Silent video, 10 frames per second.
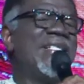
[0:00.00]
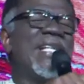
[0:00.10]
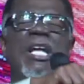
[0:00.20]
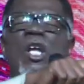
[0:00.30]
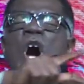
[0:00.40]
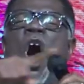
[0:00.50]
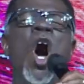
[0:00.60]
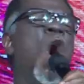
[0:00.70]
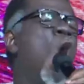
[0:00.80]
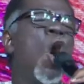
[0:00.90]
a
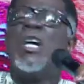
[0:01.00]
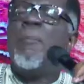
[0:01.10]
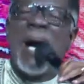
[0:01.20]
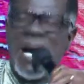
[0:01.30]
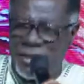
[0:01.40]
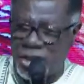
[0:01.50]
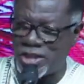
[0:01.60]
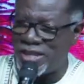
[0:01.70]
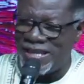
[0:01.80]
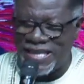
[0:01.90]
long
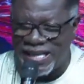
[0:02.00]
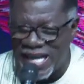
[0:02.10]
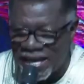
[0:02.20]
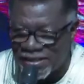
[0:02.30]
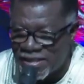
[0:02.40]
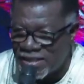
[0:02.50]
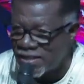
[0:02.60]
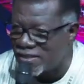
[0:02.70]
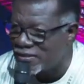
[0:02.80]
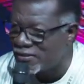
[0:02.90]
march in the night.
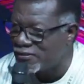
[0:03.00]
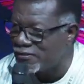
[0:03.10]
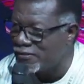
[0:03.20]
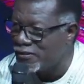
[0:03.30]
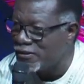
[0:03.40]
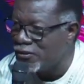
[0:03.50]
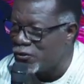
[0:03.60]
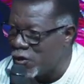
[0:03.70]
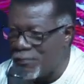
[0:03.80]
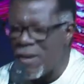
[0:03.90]

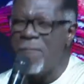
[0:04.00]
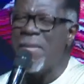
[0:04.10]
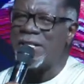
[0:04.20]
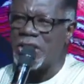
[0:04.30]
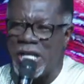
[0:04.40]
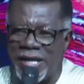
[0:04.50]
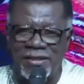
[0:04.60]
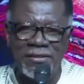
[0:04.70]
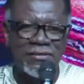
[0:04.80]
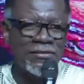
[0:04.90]
You've been
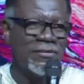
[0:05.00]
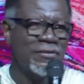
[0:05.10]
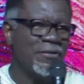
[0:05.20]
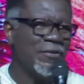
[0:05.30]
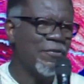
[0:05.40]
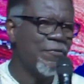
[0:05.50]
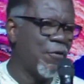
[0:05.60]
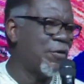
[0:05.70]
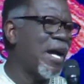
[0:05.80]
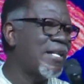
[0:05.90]
marching
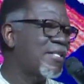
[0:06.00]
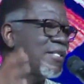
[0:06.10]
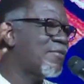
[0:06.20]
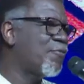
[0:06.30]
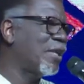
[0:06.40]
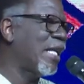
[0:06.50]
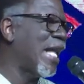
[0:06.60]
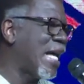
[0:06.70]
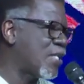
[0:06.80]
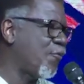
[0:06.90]
for us for the
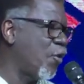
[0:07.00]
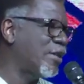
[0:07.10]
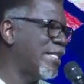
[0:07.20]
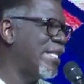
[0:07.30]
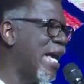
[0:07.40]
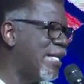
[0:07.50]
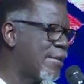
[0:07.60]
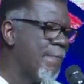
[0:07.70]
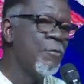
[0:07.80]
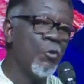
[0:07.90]
last 40
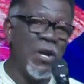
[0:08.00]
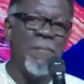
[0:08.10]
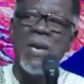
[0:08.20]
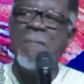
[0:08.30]
days. We've been